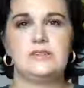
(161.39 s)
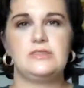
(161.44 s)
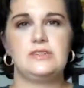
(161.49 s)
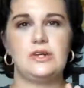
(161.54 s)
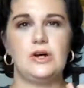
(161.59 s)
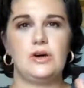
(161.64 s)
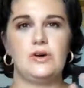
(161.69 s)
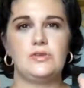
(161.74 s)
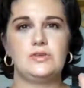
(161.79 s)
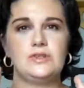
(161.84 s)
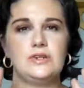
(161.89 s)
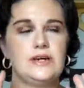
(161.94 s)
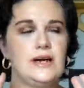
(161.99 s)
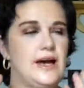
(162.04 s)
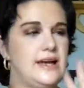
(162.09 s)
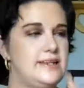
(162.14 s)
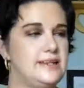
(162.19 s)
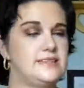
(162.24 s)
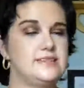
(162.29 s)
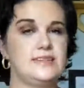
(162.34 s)
So
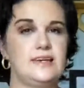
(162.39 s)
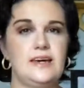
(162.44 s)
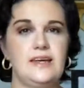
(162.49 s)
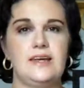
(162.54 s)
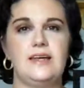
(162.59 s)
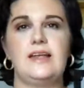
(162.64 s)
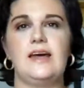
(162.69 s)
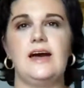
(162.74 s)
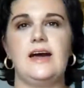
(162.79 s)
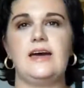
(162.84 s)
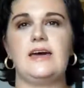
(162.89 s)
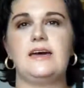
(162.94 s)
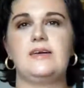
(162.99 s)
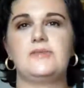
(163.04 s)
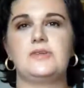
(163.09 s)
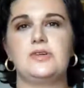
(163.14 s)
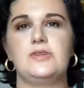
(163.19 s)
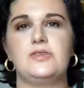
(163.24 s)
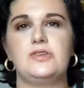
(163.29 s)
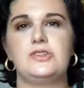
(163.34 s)
I decided I
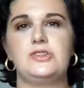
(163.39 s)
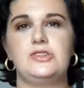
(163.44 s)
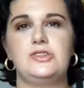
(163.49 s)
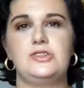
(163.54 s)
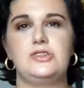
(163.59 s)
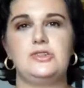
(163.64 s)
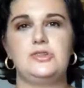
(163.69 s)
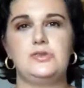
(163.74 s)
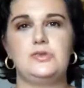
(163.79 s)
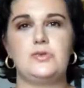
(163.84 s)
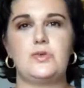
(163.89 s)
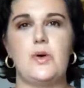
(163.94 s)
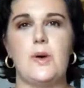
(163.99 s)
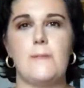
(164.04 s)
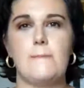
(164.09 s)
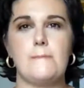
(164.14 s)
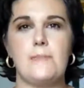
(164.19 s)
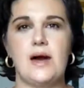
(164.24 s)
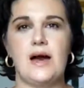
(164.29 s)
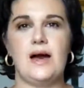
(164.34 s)
am going to do
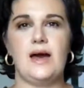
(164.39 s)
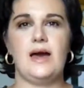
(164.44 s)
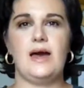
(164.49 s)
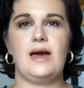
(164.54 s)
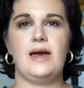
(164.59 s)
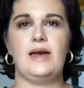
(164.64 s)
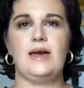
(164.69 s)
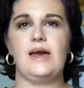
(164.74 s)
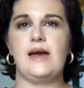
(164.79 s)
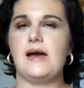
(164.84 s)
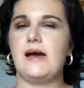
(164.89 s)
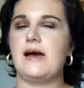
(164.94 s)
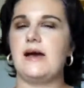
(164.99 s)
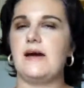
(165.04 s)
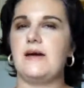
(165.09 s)
my